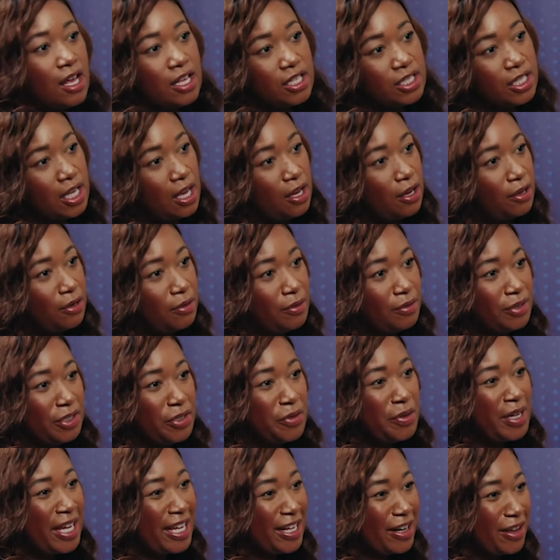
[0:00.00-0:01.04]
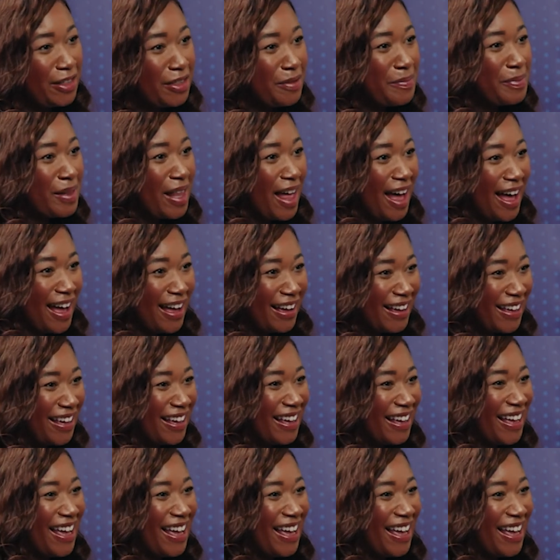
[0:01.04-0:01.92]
so new kid on the block.